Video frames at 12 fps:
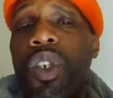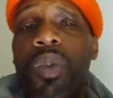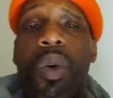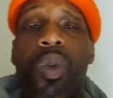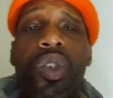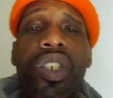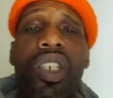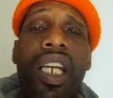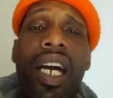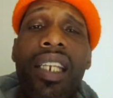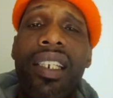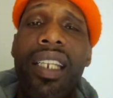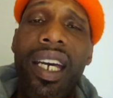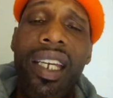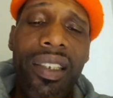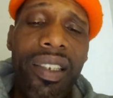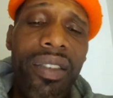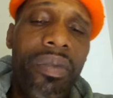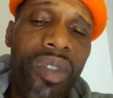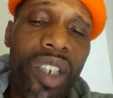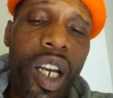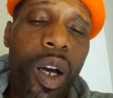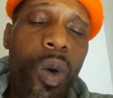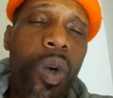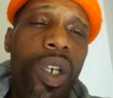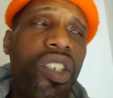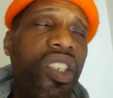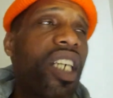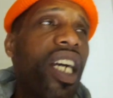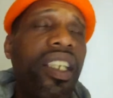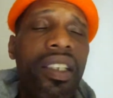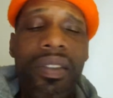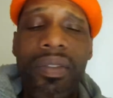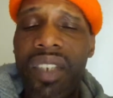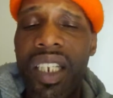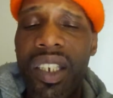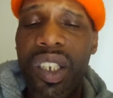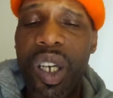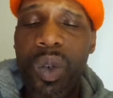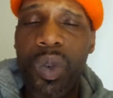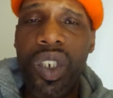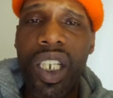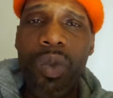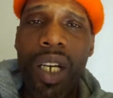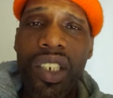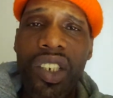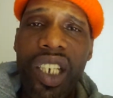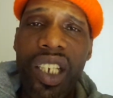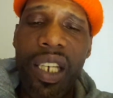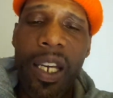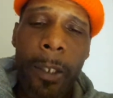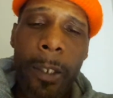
mostly, that whole aesthetic in the culture. That's why I said that.